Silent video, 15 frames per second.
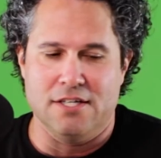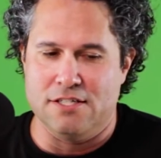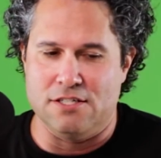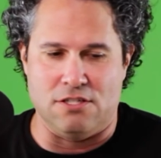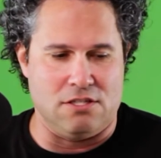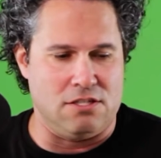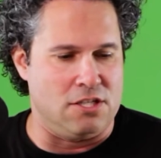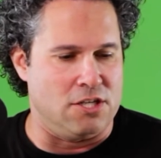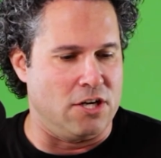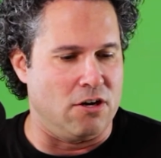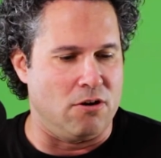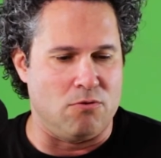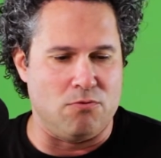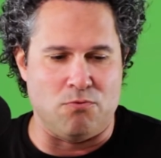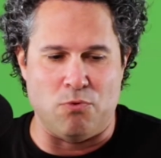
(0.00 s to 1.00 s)

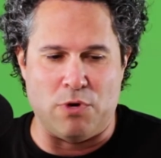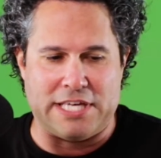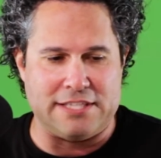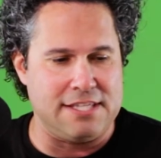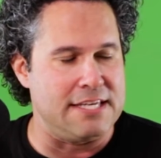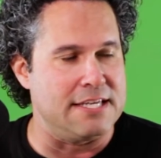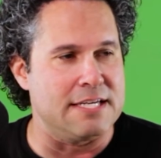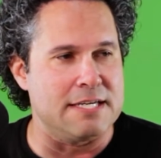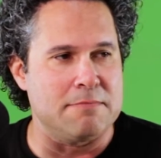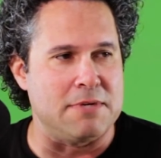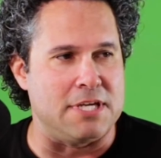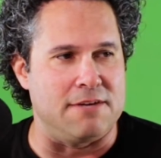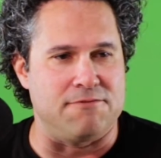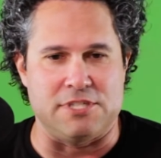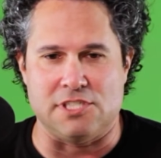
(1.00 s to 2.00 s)
with him,
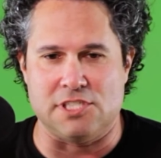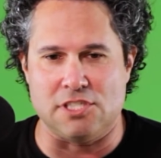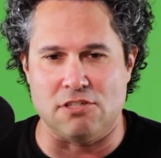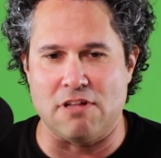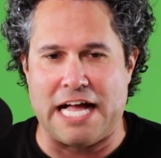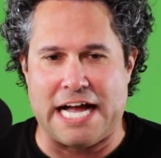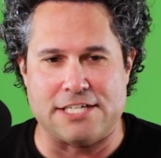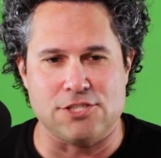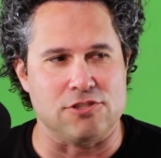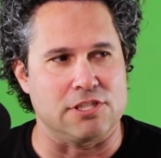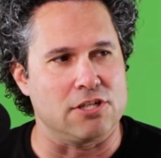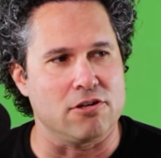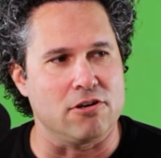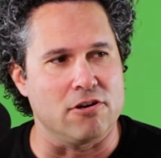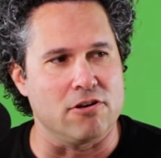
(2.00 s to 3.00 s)
if he's still
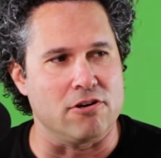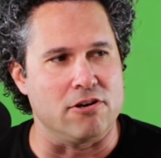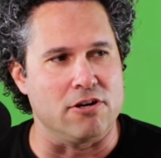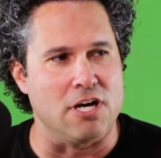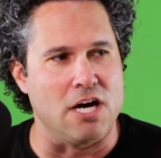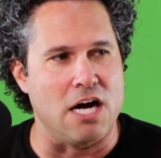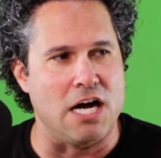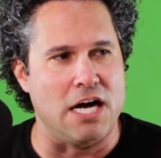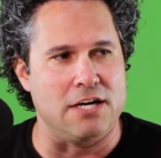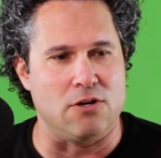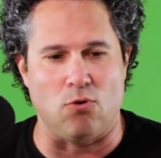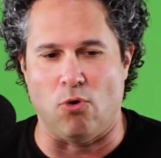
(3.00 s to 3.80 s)
actually hurt or not. Or